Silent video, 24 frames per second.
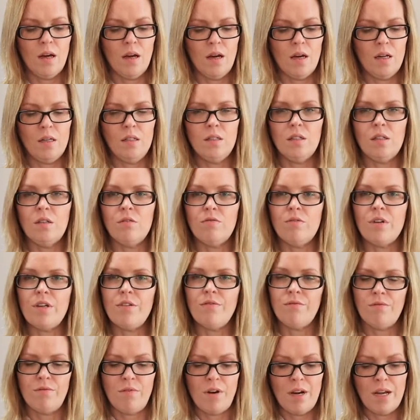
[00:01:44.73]
under the
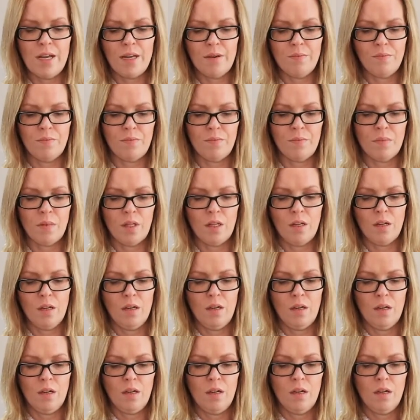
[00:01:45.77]
wreath ring.
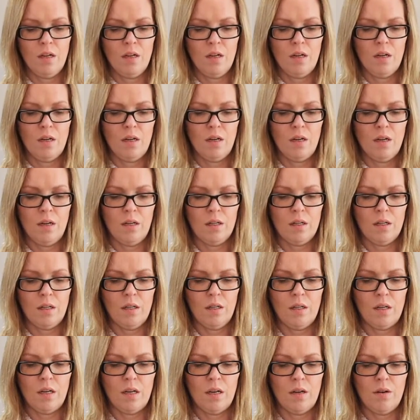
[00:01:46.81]
I'm
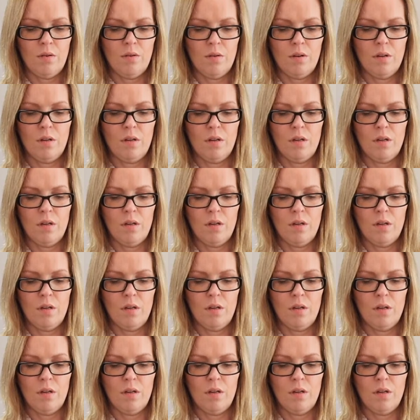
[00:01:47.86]
going to go